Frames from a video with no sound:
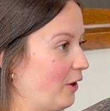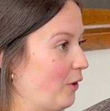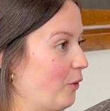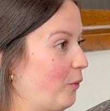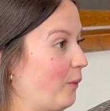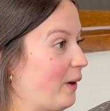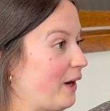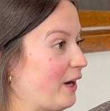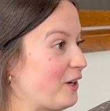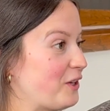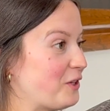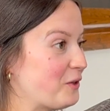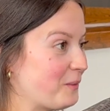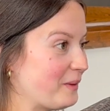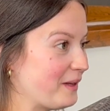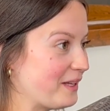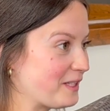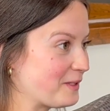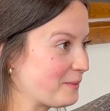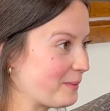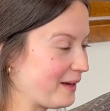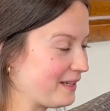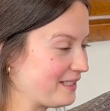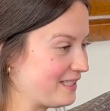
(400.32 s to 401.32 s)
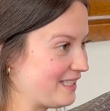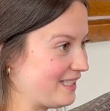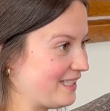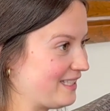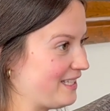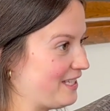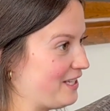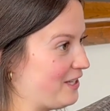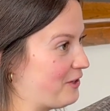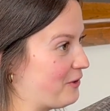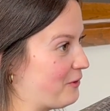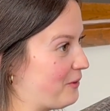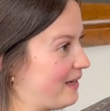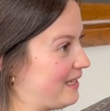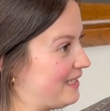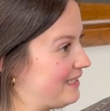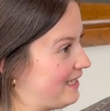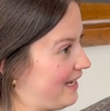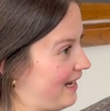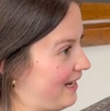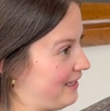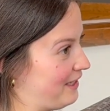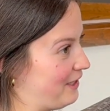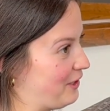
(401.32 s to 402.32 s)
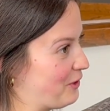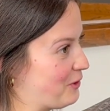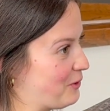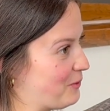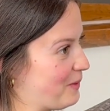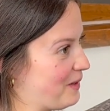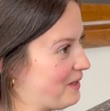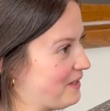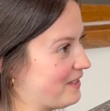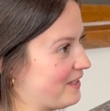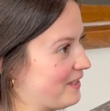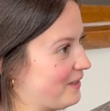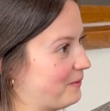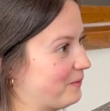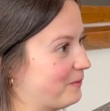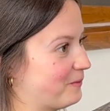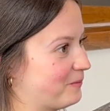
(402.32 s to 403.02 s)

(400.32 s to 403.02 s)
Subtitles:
Where do we expect to see you in 10 years, Mason?